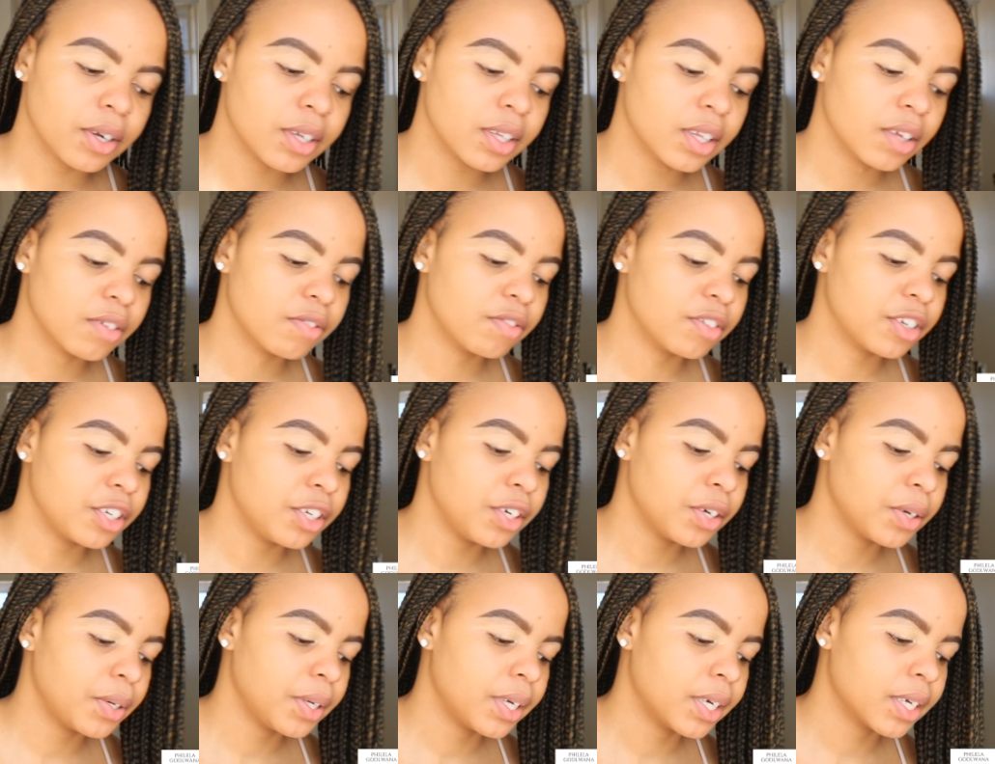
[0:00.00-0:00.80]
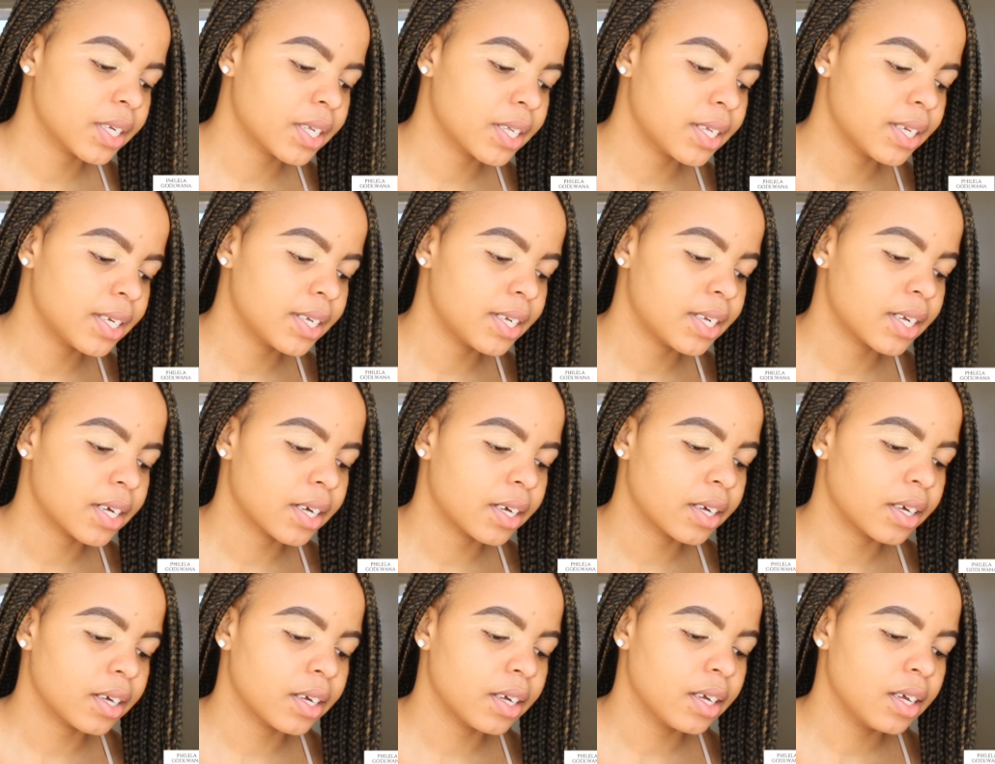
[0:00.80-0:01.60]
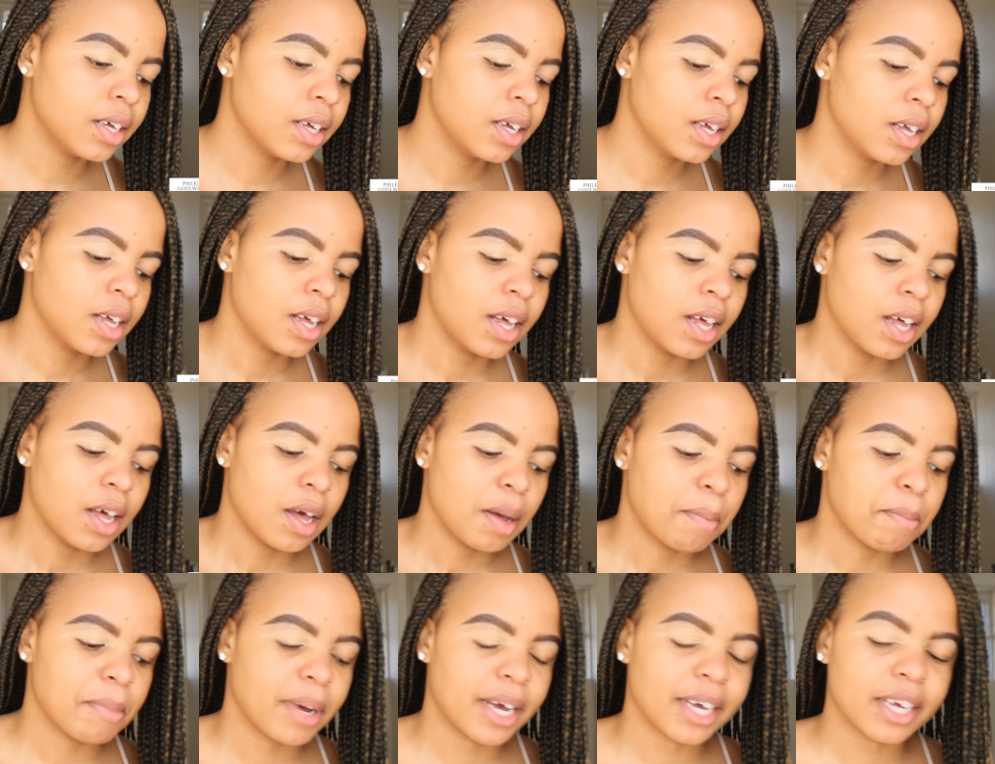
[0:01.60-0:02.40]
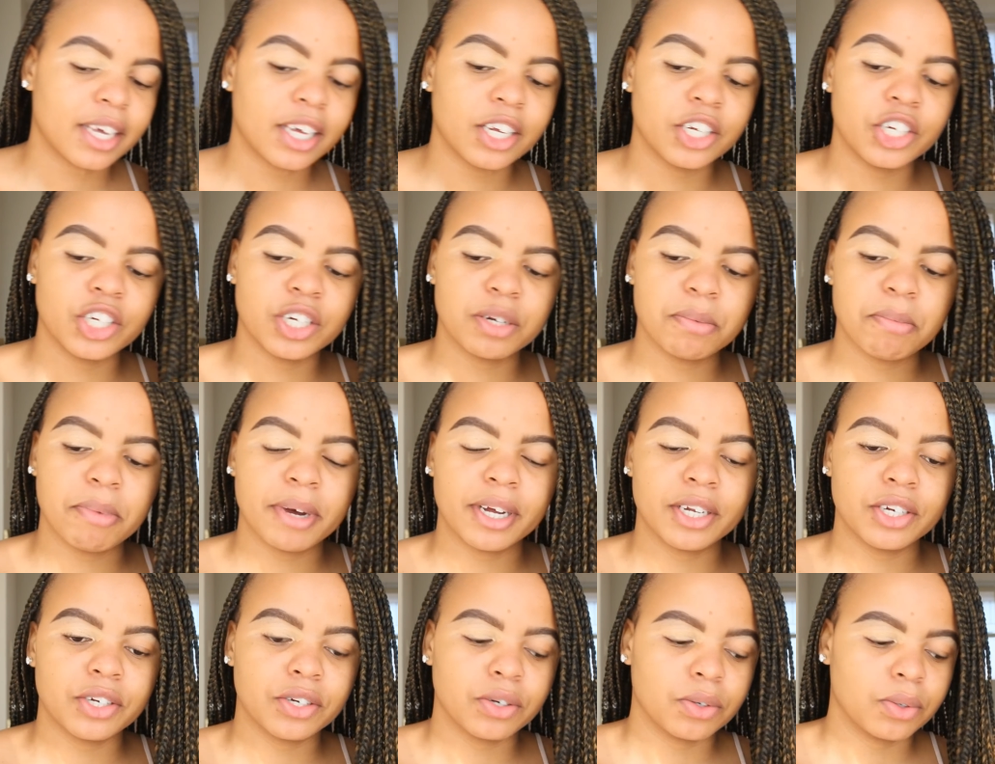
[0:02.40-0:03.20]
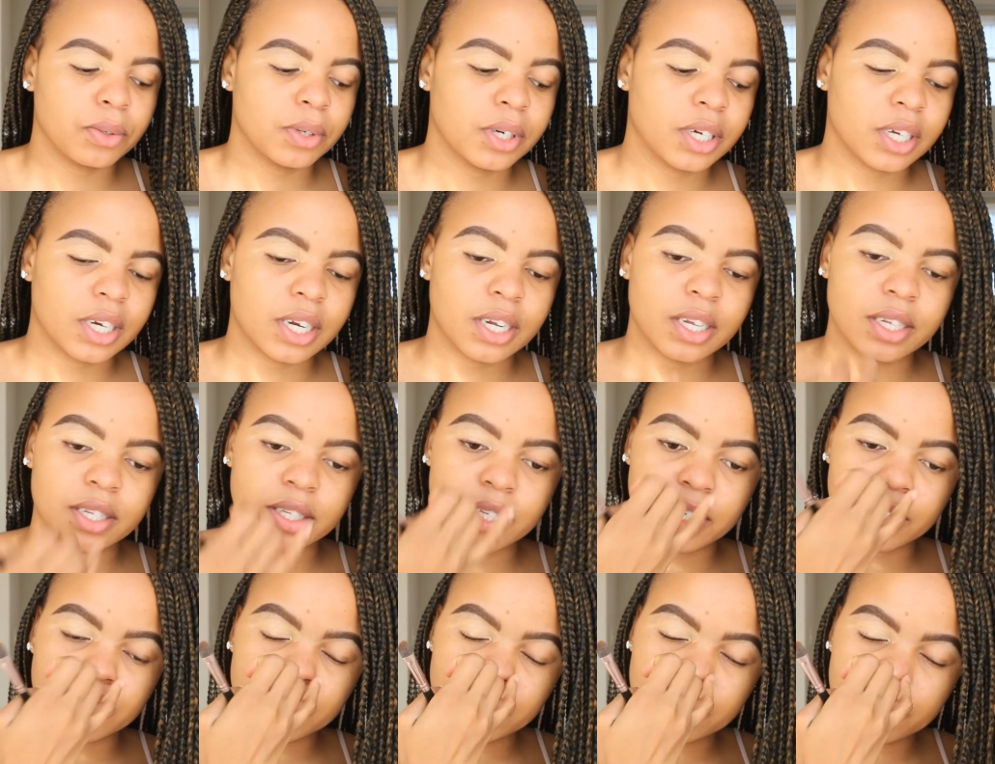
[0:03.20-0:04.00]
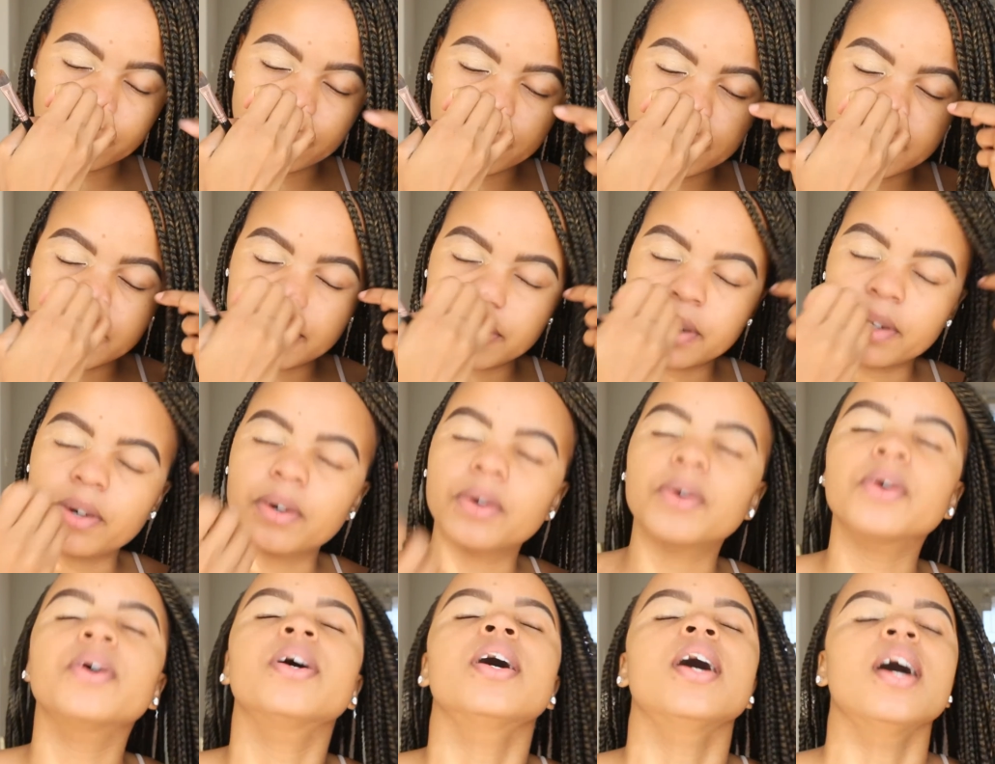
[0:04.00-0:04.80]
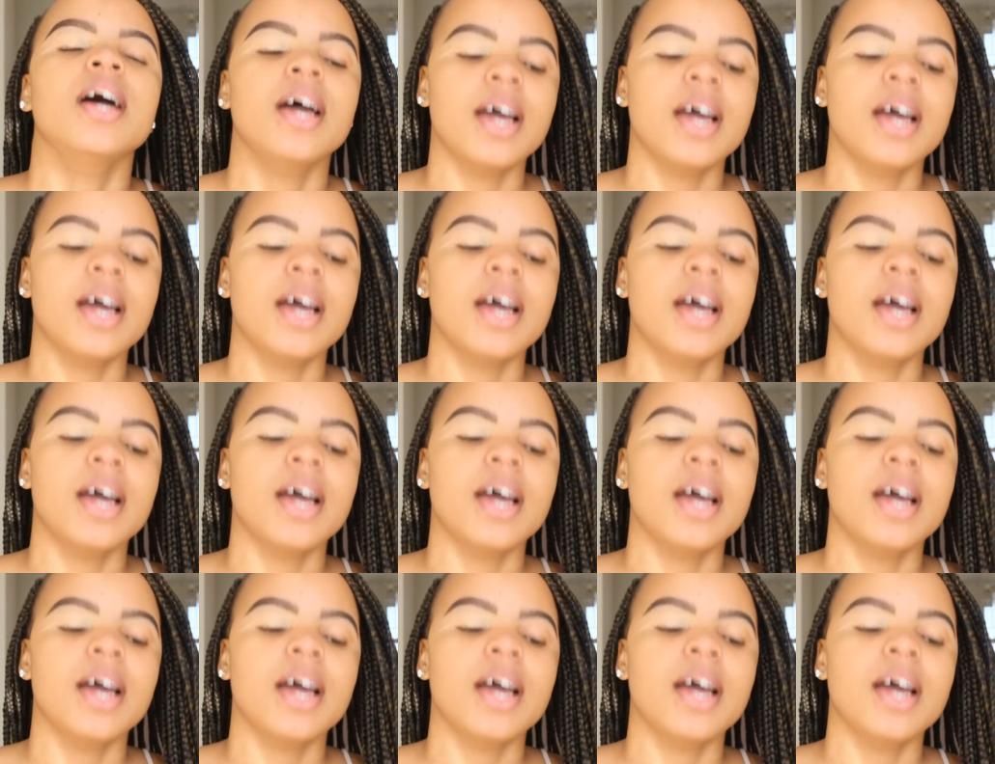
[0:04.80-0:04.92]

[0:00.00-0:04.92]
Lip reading: the video yesterday, my kitchen pantry organization video,